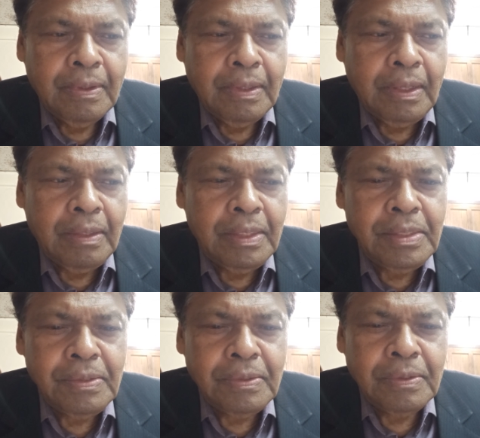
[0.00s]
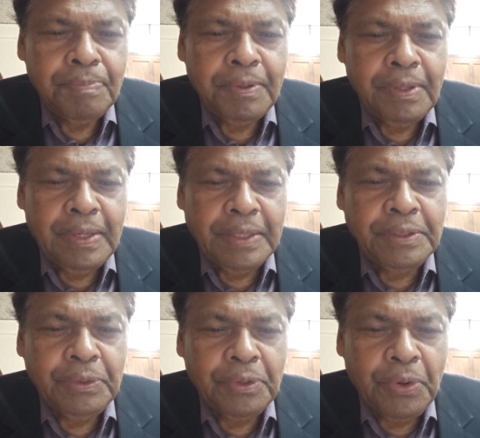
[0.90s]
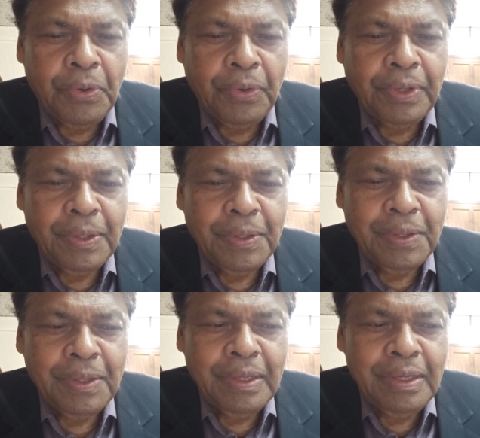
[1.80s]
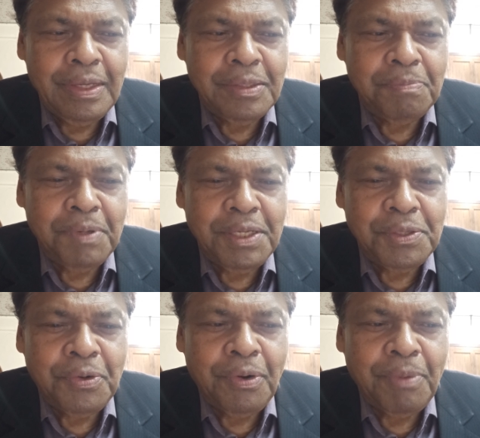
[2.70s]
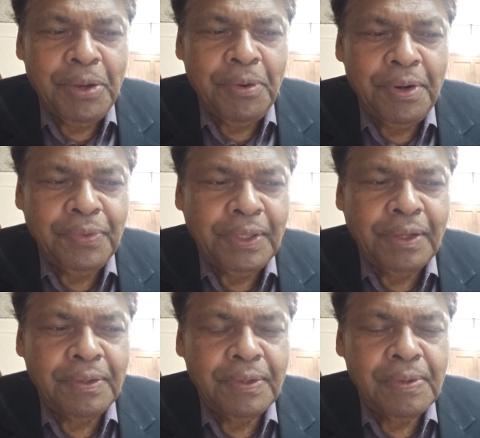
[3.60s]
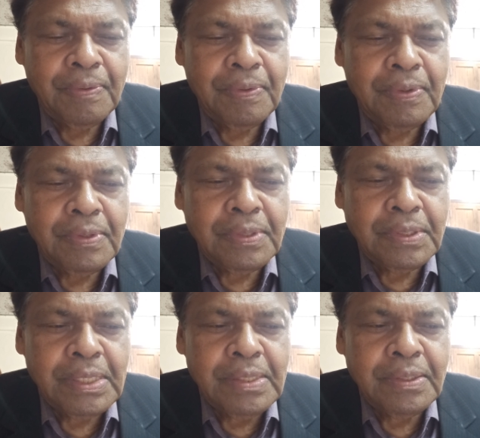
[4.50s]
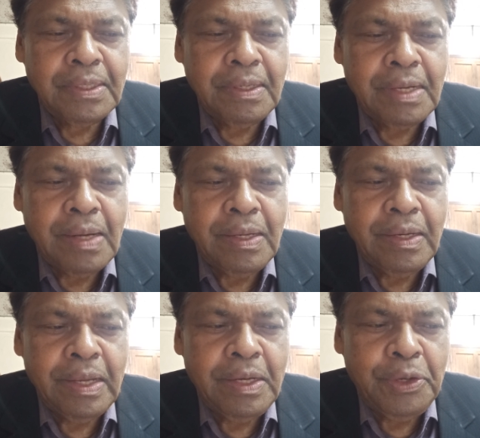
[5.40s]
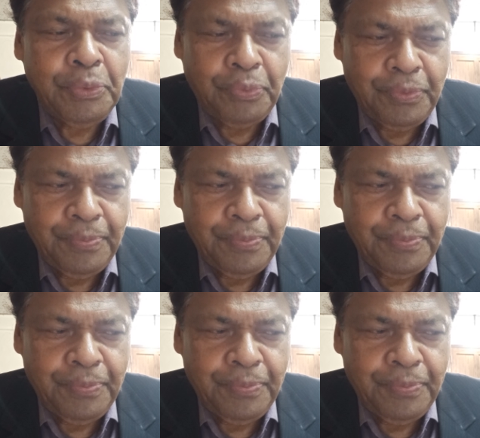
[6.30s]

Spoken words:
This presentation or talk is based on my own research since 1982.